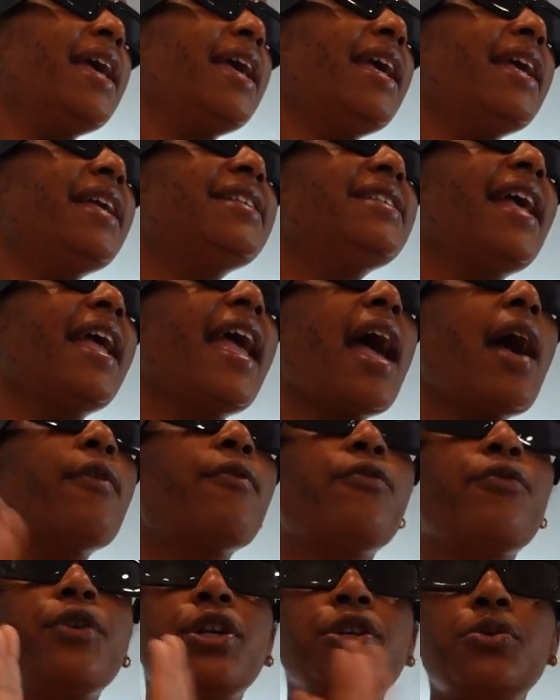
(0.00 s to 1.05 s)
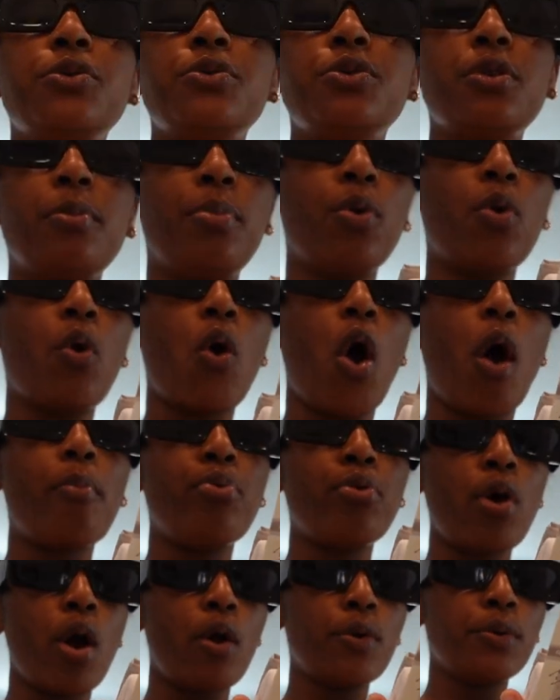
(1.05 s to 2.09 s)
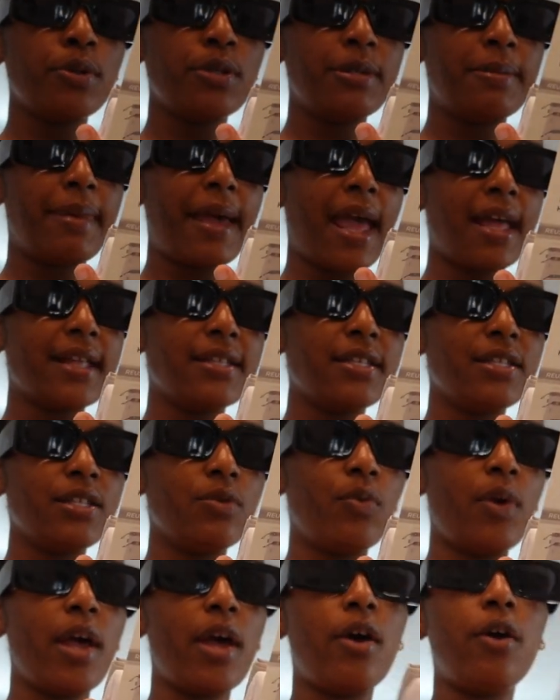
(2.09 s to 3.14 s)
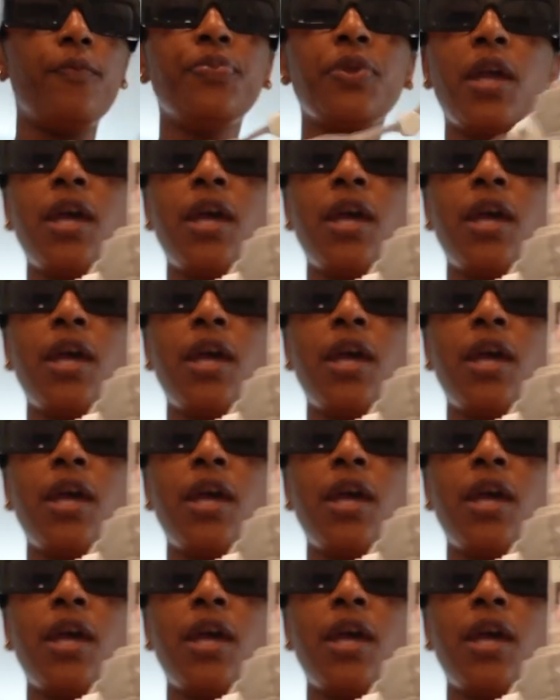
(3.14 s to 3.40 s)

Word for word: is they have reusable produce bags as well.